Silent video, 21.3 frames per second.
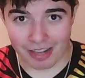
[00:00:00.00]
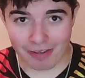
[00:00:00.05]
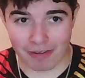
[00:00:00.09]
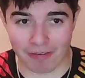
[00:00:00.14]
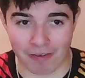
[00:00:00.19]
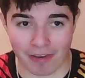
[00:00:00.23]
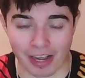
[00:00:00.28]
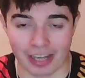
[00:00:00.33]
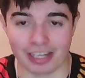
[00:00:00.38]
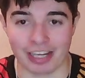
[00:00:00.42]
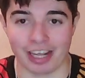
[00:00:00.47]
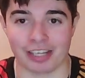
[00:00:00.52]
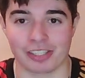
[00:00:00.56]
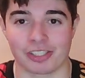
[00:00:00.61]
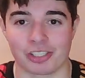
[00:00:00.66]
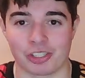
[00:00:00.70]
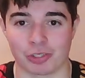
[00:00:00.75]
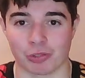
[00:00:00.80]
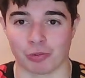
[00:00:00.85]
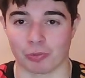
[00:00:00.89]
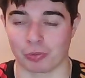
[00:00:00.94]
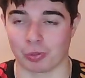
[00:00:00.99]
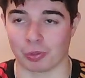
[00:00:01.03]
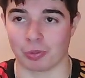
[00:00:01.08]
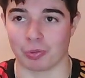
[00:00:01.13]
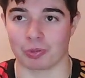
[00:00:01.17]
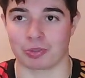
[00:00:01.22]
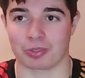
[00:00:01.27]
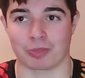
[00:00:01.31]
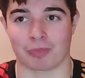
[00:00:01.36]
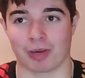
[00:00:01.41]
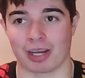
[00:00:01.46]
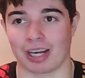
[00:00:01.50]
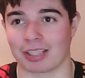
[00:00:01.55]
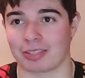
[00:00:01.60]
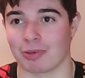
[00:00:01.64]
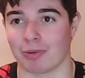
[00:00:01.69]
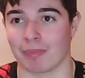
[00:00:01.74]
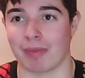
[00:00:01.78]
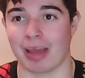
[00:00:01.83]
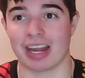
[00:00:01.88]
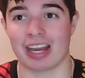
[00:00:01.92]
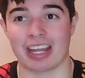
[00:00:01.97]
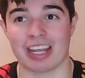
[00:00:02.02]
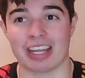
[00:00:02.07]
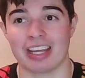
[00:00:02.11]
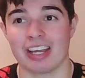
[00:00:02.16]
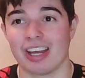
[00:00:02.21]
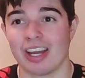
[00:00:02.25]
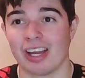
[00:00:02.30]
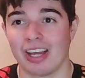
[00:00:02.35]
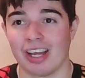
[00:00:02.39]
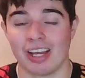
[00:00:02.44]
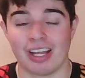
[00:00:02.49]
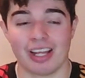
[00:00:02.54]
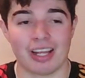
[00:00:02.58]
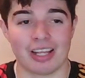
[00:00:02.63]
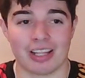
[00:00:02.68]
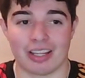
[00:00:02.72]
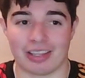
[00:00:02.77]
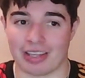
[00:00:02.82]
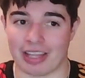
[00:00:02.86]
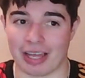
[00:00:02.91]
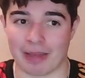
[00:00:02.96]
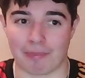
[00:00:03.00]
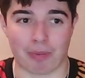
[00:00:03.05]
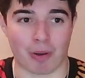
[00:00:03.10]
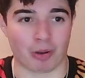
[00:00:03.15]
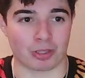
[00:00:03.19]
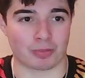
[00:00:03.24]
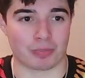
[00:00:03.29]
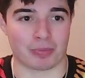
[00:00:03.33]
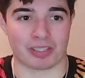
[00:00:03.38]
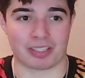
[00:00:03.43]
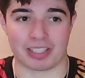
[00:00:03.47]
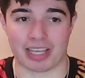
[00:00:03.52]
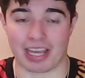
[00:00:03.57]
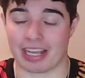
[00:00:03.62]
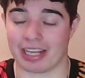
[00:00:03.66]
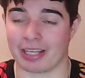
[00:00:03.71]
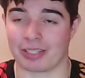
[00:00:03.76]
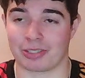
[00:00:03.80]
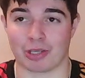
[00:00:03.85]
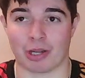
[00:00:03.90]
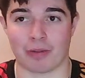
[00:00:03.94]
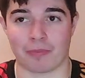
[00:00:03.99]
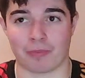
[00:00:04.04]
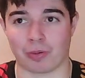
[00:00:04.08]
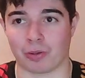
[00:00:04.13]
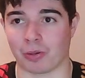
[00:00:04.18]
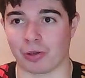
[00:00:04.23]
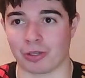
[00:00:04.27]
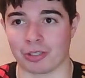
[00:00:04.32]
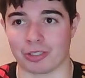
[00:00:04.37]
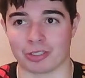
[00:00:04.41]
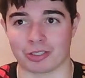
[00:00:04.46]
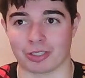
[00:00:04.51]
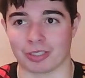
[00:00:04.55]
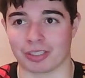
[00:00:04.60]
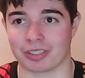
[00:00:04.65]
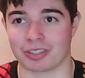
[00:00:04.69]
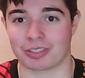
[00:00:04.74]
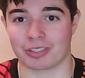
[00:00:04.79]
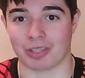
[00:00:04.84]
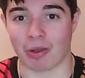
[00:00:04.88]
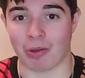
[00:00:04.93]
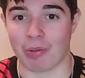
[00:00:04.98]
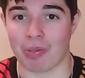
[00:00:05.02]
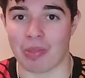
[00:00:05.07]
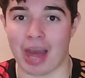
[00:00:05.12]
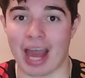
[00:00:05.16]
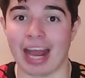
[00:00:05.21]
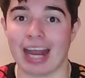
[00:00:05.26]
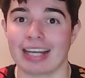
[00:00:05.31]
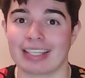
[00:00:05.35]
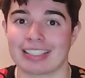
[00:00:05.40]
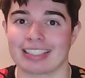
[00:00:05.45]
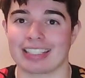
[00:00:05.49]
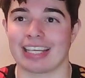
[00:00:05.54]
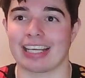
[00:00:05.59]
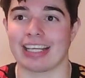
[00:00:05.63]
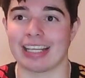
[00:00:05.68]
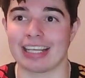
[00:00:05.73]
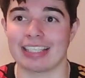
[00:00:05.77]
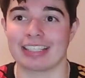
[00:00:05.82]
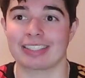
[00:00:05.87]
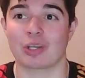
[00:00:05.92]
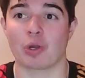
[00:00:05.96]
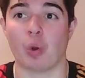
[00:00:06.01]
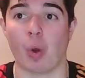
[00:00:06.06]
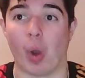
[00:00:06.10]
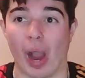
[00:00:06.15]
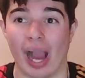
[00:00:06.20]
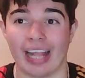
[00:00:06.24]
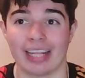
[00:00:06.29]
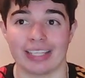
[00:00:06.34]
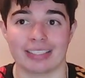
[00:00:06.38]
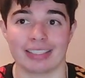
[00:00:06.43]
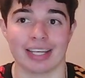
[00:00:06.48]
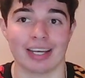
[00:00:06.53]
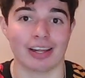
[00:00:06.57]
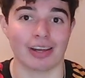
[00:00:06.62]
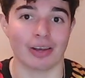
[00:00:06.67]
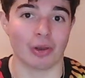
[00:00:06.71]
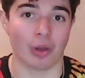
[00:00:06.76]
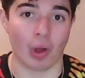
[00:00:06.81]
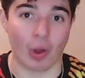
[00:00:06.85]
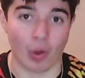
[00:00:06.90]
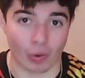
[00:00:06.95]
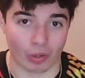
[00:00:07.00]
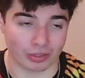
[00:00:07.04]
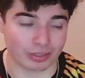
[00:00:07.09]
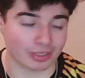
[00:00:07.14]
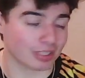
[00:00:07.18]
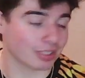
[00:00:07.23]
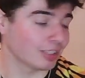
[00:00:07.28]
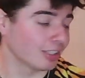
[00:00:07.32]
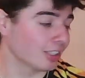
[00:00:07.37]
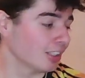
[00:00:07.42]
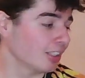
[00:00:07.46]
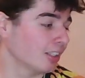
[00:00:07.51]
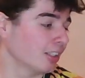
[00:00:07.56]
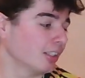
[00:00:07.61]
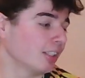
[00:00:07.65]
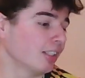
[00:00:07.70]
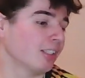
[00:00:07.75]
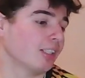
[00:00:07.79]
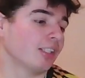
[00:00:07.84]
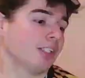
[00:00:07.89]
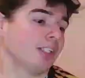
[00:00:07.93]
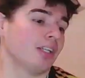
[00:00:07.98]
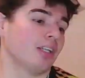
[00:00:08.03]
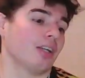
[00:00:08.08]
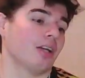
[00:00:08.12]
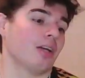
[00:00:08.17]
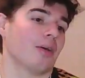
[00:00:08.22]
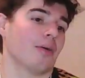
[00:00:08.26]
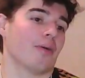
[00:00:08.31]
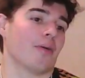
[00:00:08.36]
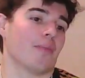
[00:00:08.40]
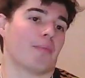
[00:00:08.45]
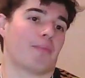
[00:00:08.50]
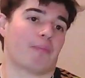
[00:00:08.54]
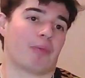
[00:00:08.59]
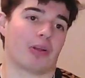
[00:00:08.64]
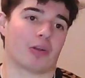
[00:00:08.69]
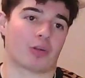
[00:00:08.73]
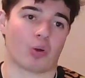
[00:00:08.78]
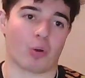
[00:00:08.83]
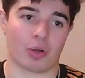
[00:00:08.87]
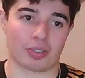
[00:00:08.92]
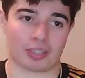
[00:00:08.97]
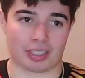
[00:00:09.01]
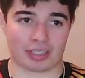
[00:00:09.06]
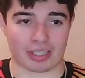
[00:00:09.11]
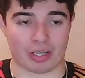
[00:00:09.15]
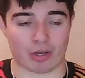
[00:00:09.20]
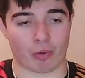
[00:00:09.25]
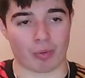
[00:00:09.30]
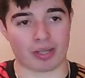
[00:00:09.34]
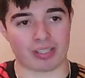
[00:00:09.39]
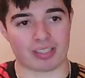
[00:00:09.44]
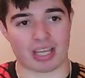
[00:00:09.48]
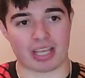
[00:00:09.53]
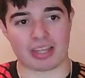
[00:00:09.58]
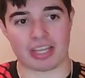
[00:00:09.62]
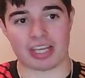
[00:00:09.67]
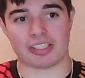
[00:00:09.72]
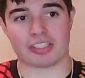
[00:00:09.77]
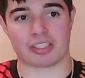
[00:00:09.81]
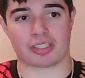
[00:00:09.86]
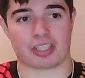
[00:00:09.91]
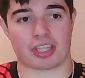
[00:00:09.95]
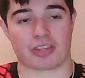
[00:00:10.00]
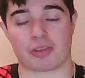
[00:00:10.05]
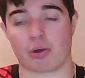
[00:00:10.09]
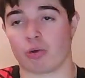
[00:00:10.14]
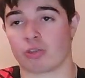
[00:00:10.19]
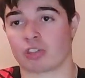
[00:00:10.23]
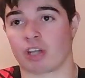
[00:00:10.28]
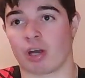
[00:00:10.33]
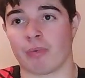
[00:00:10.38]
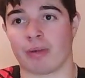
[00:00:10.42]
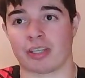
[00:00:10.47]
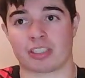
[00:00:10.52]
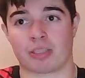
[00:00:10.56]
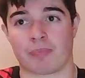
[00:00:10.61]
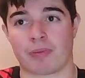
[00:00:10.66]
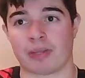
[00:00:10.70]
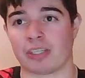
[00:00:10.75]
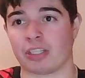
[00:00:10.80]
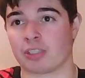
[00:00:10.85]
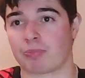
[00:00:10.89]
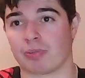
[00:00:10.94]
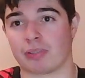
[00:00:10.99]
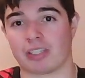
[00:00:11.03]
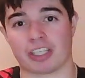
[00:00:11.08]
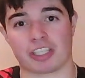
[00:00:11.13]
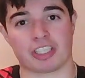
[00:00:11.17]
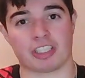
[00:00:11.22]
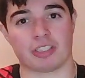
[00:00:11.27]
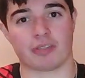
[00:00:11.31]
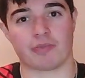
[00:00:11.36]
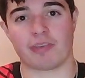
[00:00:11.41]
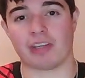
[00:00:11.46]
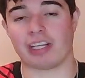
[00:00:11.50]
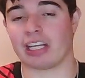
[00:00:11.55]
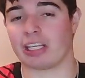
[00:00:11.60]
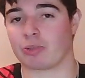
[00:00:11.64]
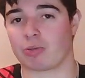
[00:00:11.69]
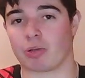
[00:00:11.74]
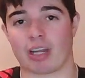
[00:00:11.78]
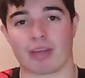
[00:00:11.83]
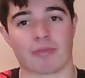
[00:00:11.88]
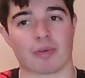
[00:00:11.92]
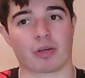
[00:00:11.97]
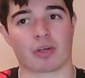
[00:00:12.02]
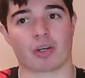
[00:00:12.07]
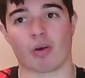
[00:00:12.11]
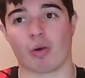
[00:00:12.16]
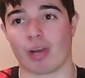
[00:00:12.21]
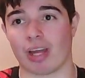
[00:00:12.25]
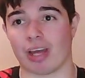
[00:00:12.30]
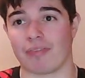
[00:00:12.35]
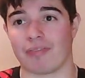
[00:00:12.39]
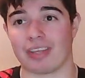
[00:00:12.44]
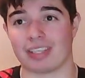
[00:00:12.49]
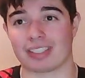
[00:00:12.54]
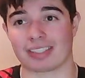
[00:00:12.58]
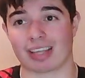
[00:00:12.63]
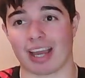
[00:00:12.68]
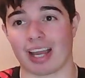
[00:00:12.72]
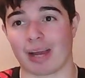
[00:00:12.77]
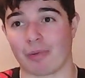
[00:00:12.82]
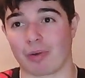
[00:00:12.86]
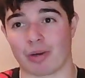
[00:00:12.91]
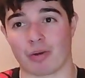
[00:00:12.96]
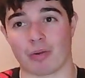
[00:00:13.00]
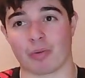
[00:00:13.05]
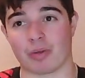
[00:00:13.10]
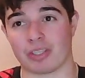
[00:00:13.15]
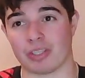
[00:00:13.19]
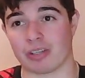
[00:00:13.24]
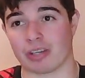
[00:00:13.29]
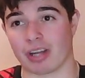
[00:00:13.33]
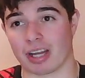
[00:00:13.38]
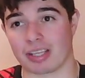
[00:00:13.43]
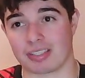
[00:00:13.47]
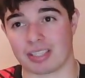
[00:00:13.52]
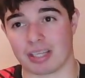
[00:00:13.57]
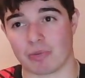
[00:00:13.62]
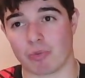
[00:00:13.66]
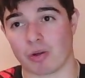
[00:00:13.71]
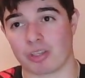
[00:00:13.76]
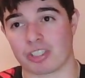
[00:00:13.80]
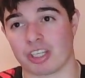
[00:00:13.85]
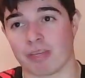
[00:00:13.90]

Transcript: financial rules. And when I talk many, they're possibly saying it's over 100. So that is quite a lot. But of course, as I always say, these are just the thoughts, comments, opinions, predictions, feelings, whatever you want to call it, of this guy. I want to know what you guys think. What do